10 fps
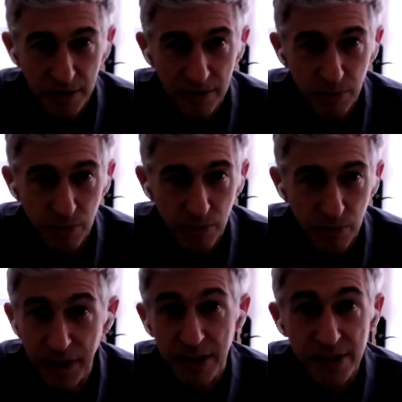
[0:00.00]
and
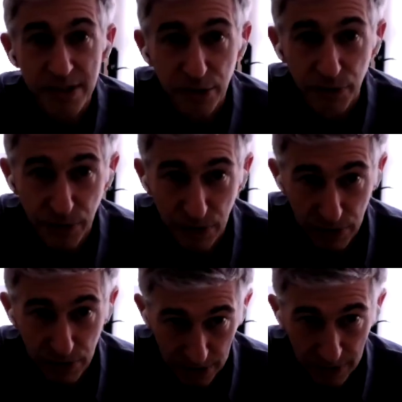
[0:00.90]
I think it's still
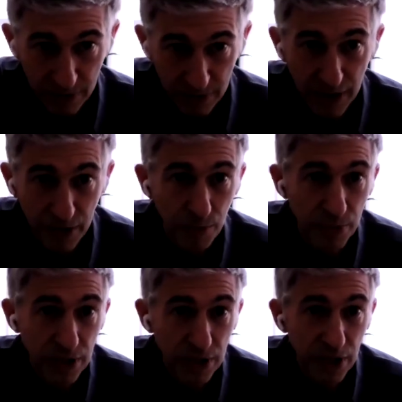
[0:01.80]
frozen, right?
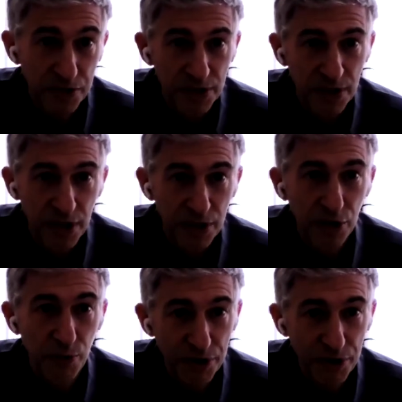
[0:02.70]
Huh. Because
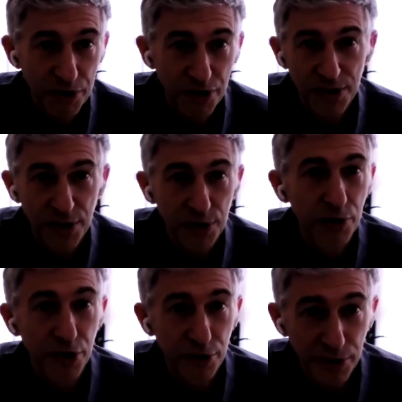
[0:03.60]
the question is,
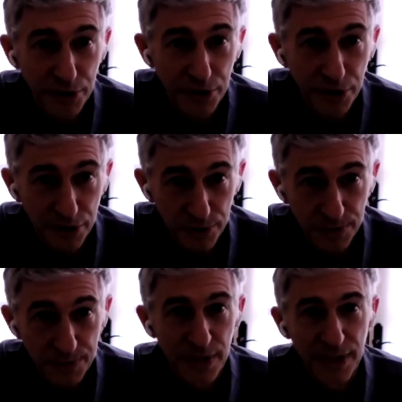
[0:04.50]
who are you going to return it
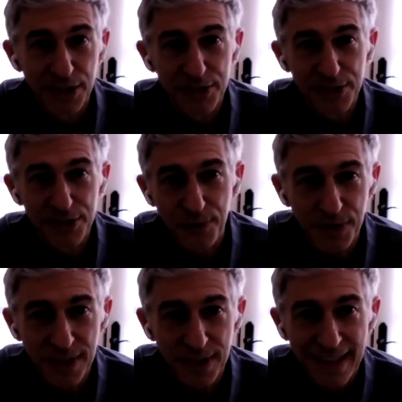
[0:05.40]
to?
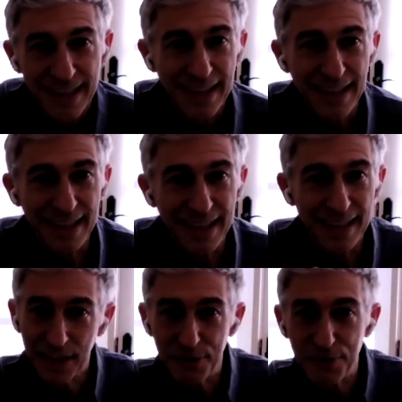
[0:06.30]
So th-
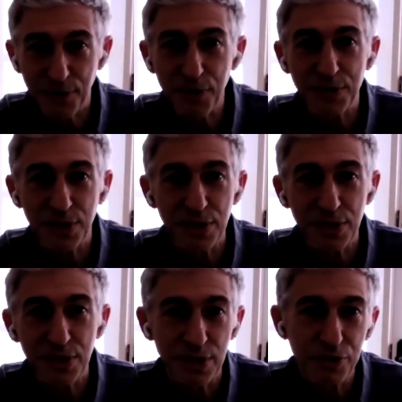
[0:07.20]
it was
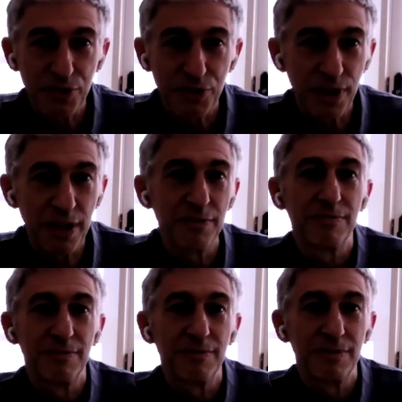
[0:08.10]
frozen to make sure
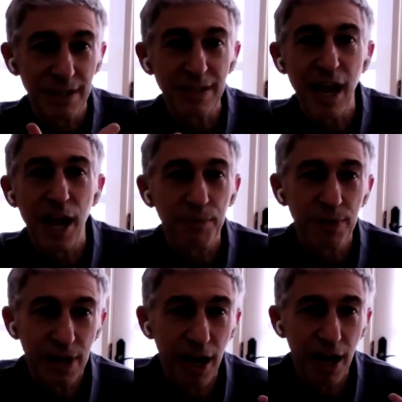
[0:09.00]
that at the
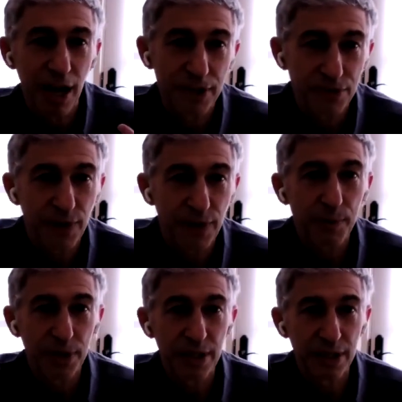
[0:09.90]
time Gaddafi and his
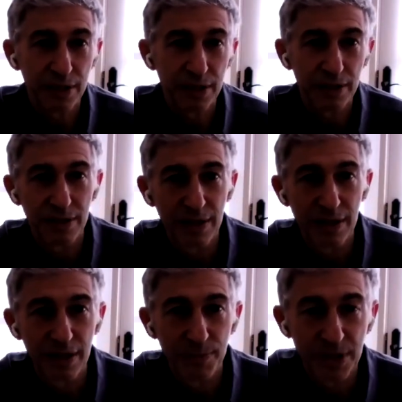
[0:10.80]
family didn't
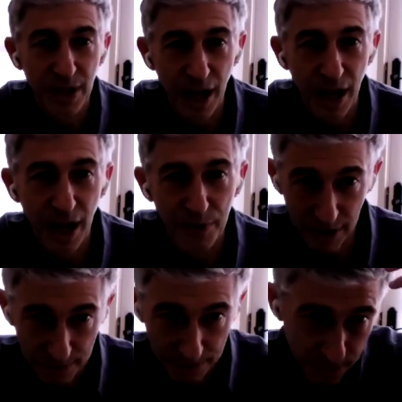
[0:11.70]
didn't abscond
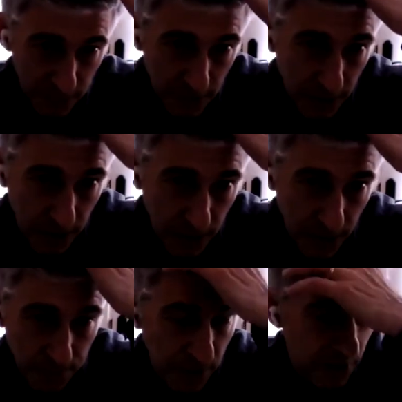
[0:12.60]
with it.
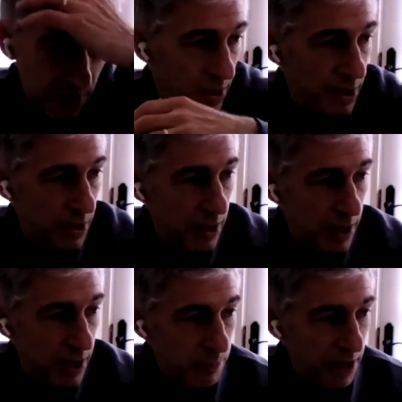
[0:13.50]
Um,
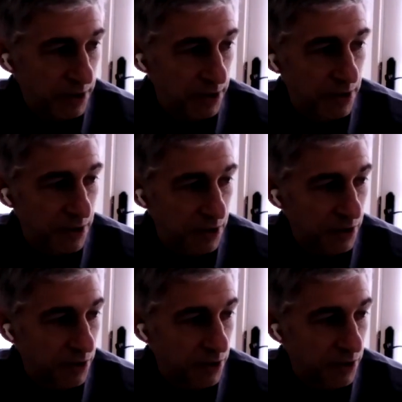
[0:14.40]
but